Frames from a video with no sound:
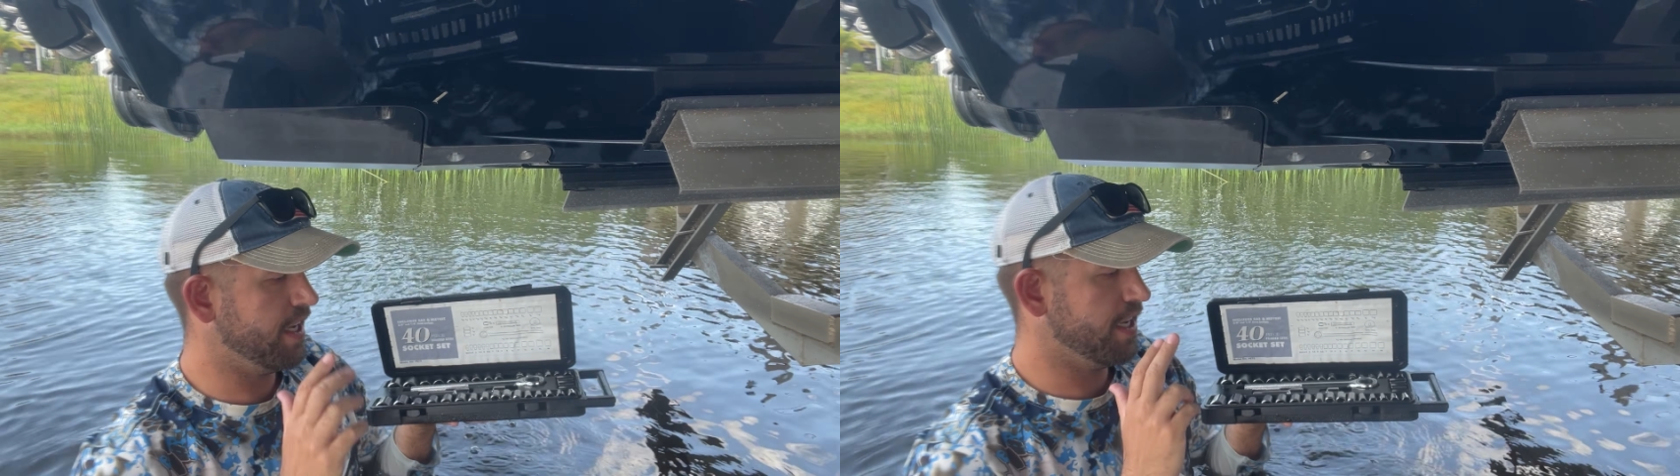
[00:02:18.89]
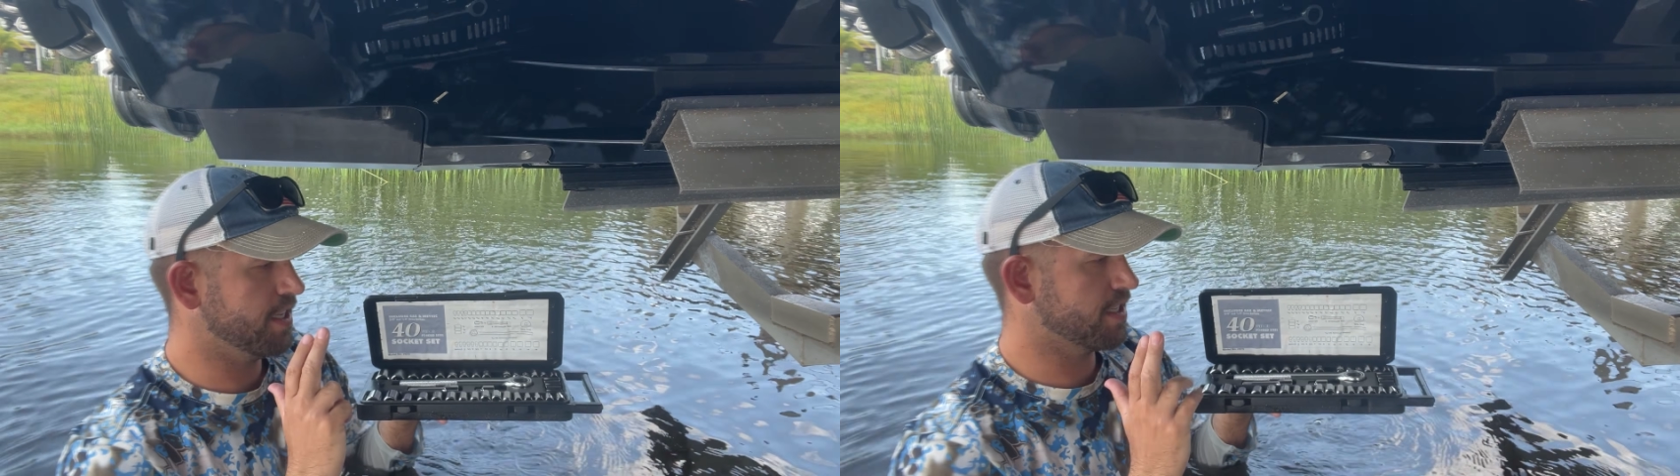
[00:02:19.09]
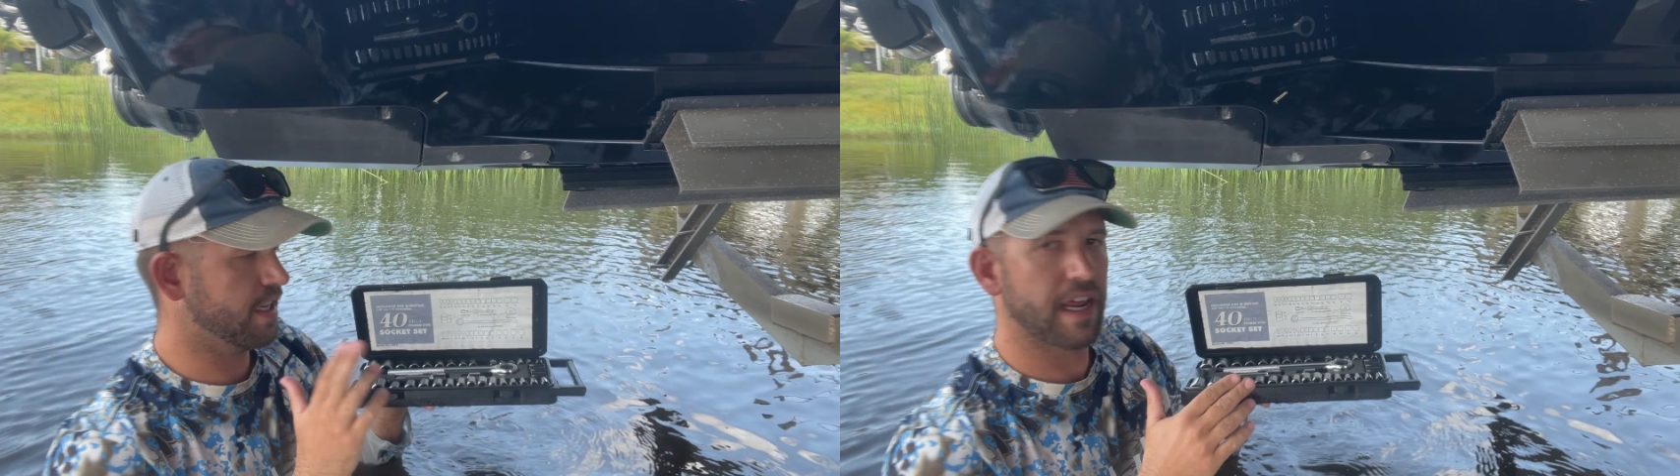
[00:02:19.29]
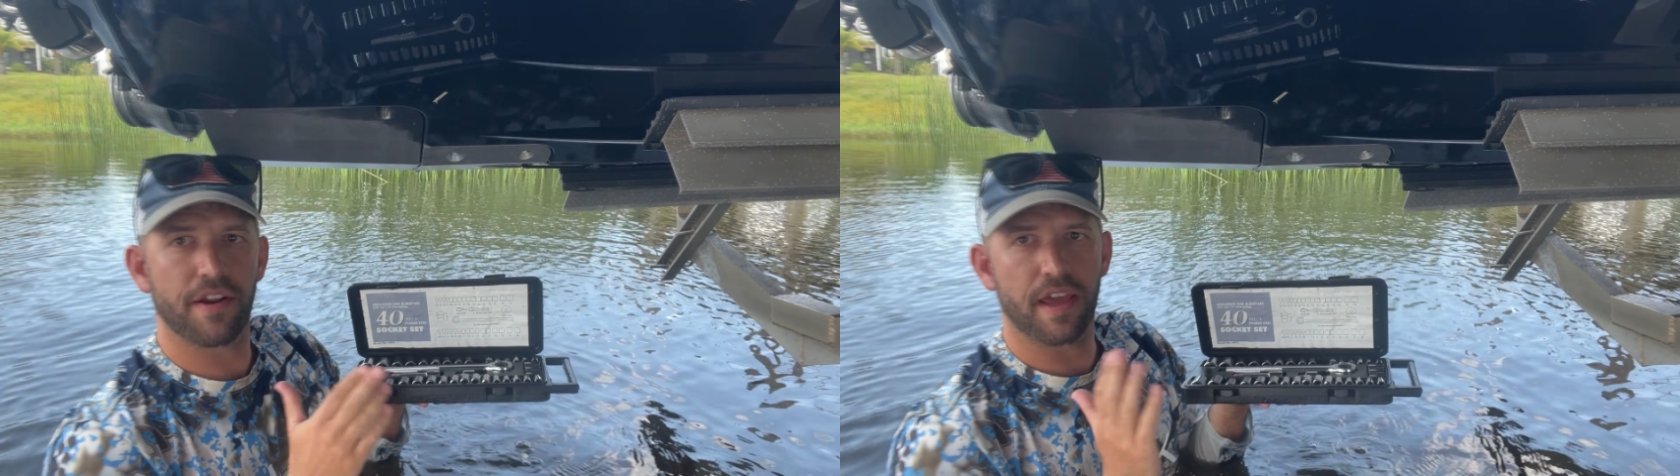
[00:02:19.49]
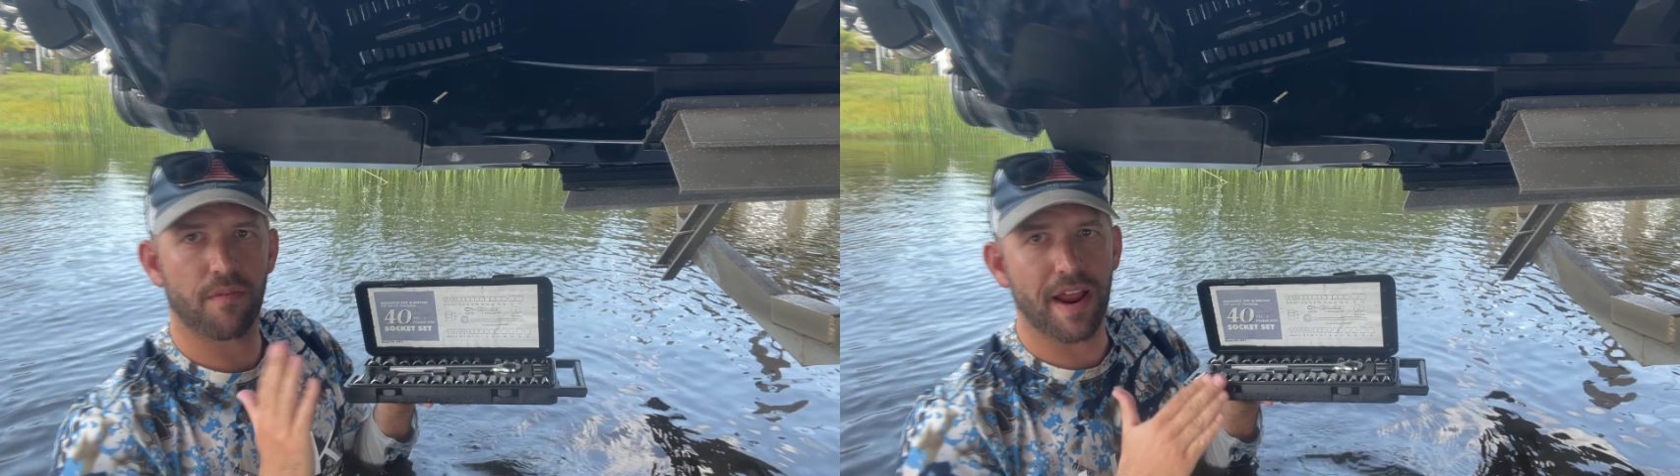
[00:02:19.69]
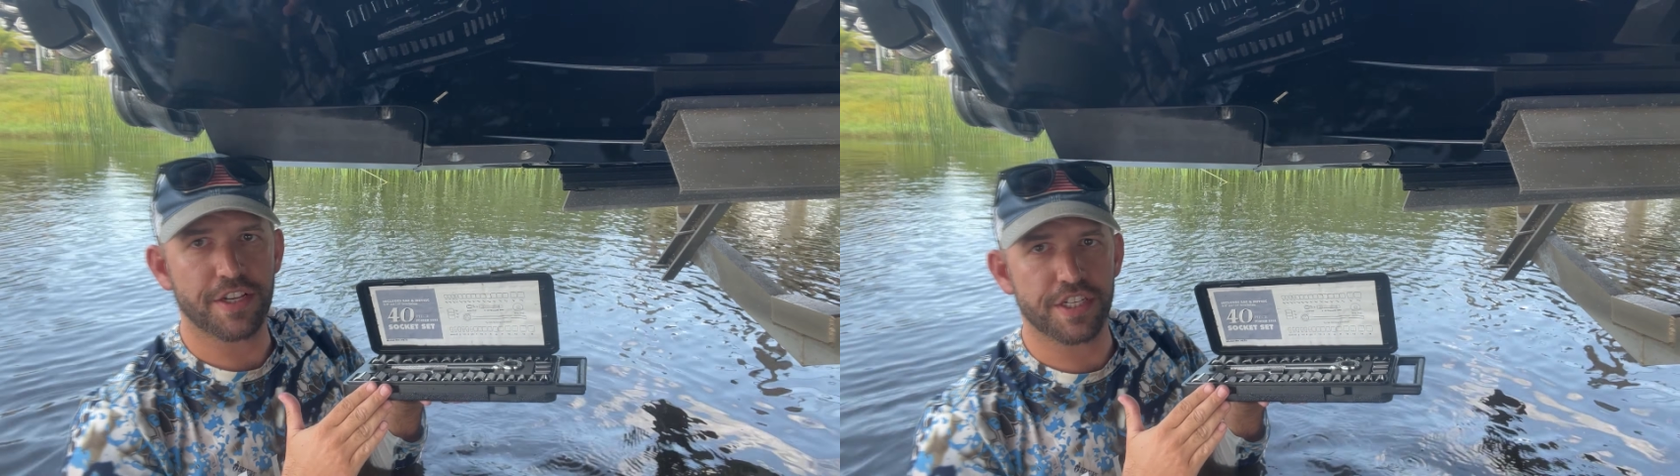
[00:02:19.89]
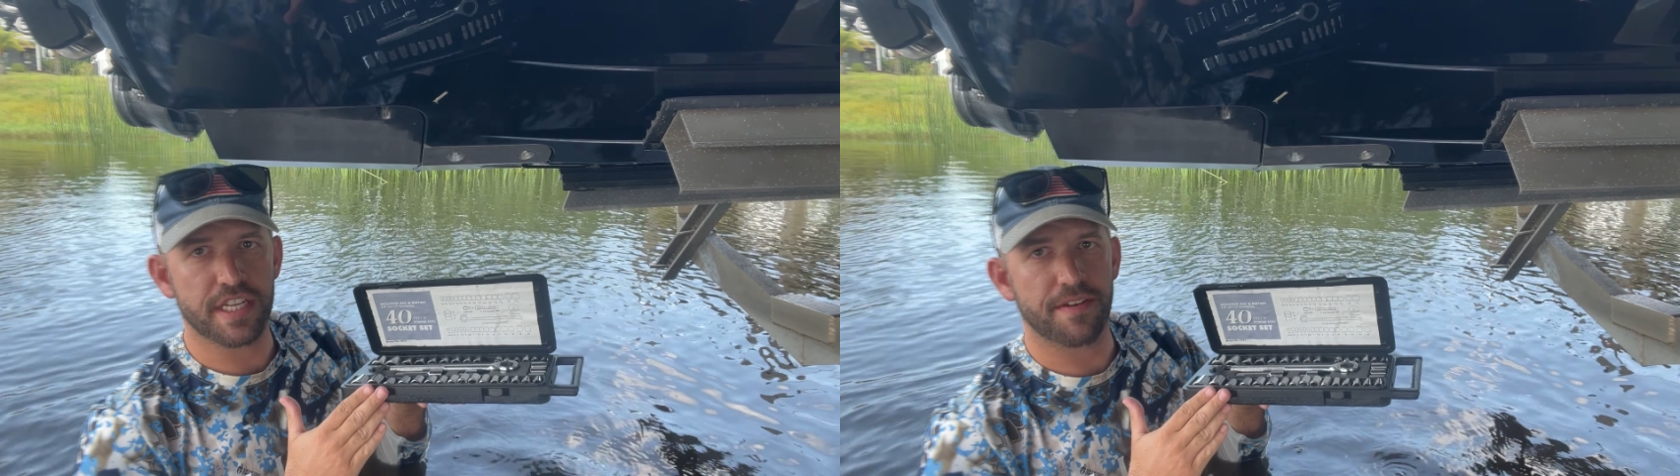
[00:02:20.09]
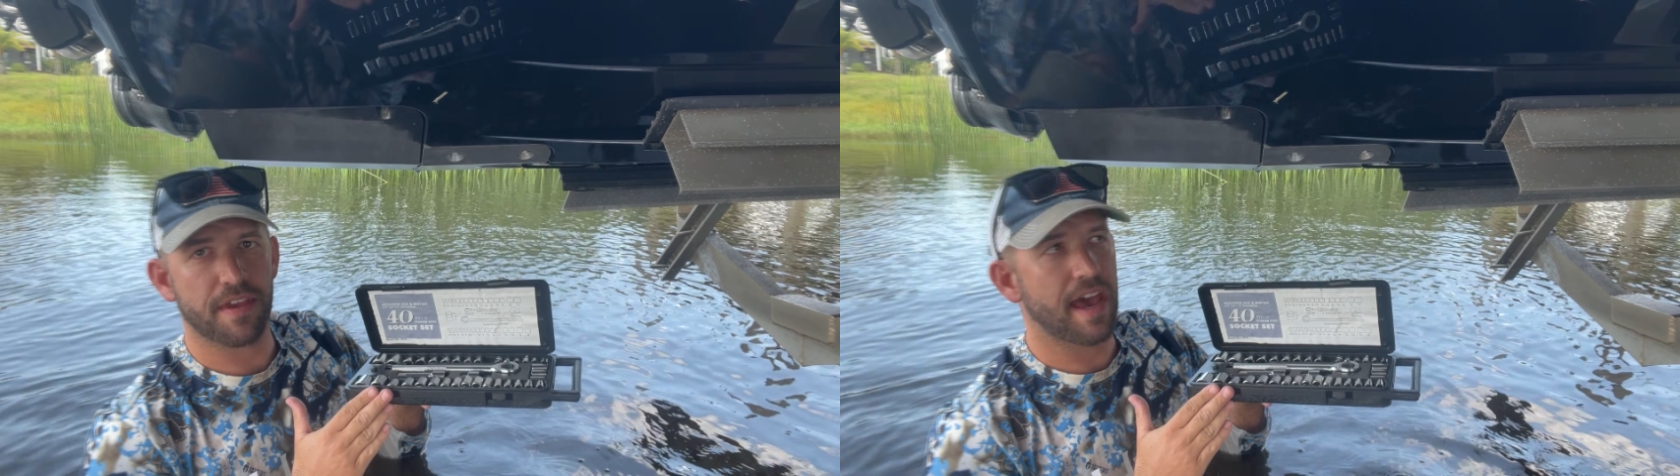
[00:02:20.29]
is get out a ratchet set if you